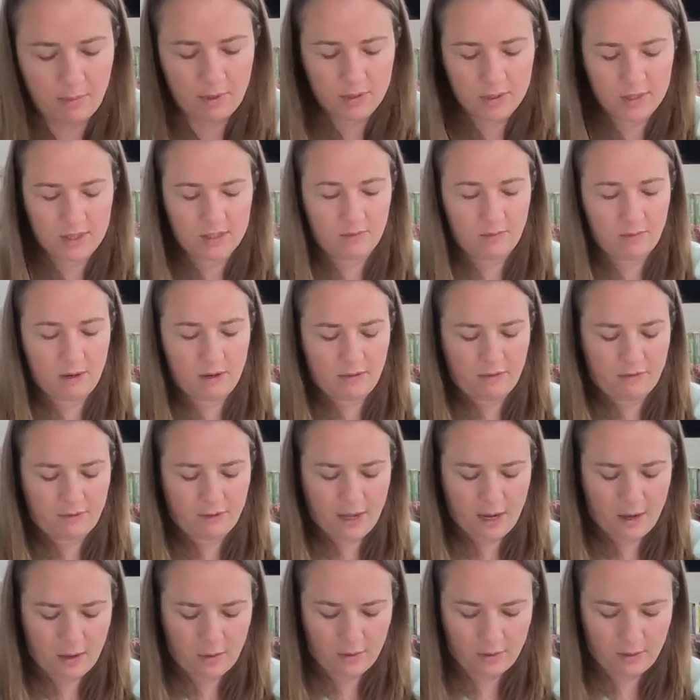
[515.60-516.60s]
most of my
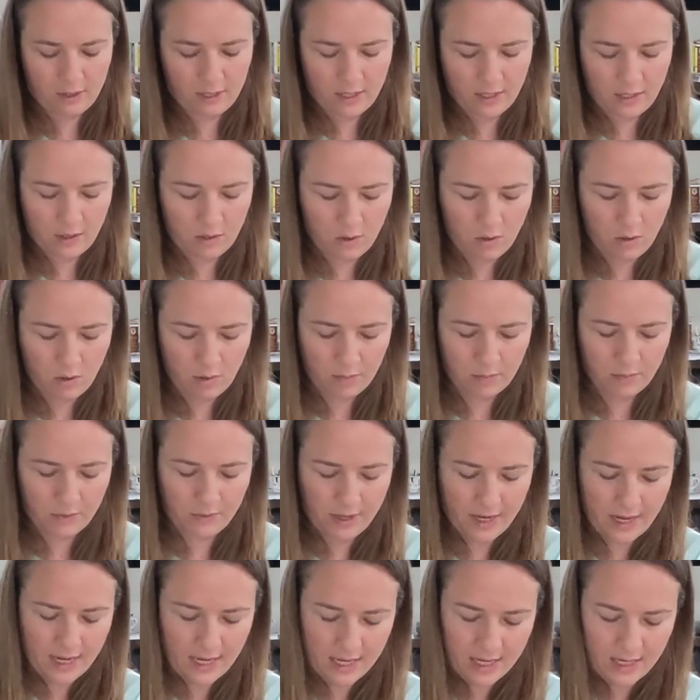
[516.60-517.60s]
flour
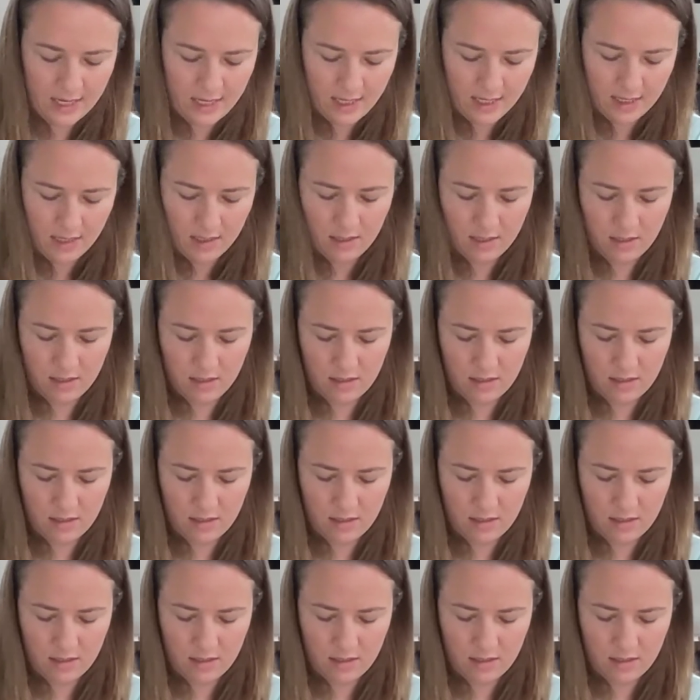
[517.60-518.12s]
incorporated.